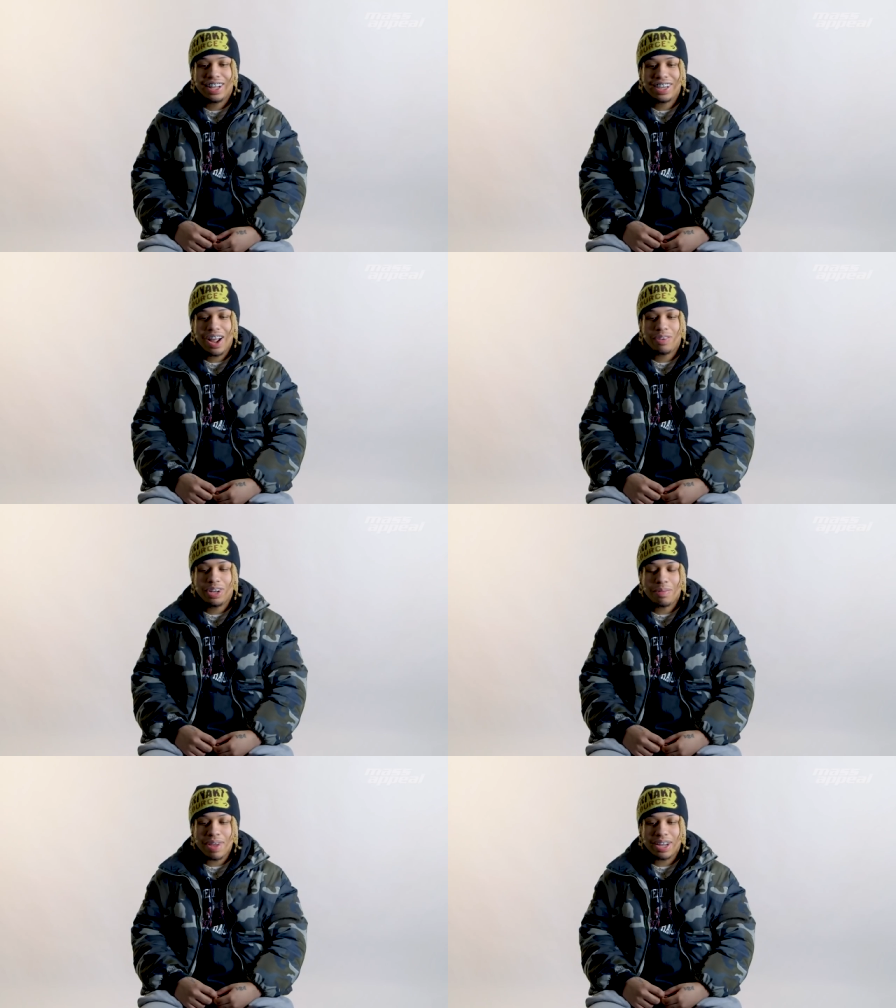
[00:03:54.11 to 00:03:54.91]
It's not
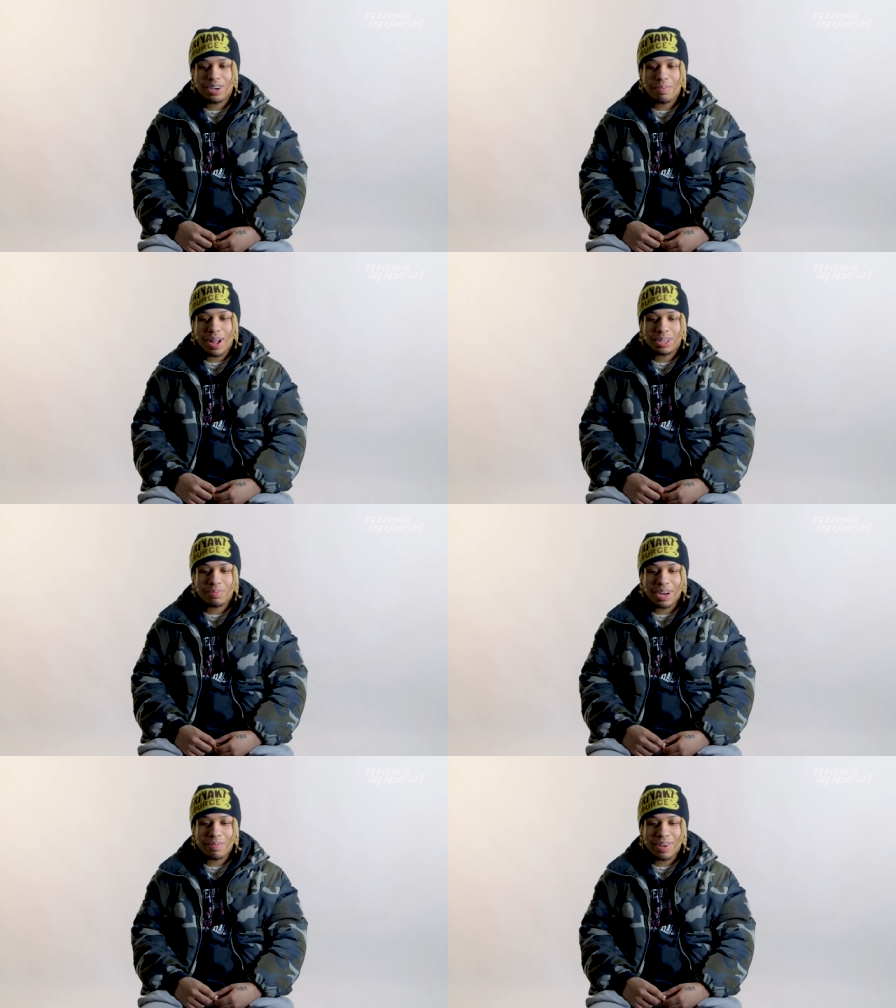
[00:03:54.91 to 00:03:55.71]
really banter about
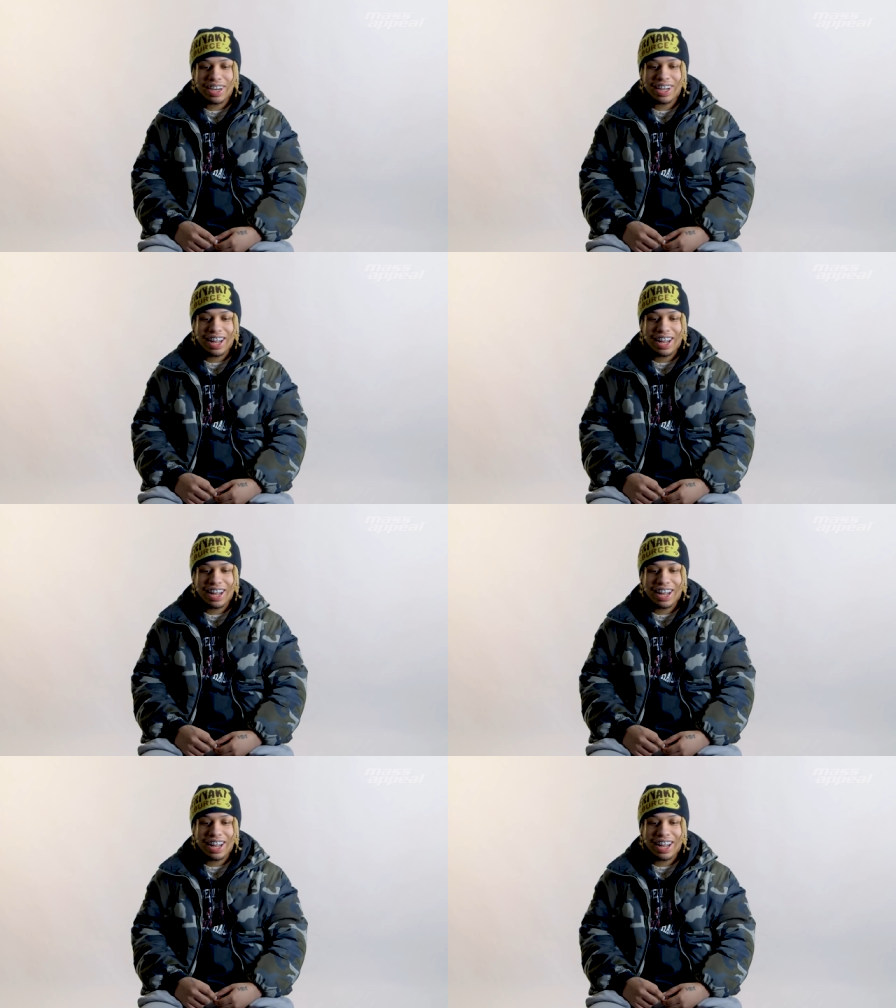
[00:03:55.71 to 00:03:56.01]
spending money.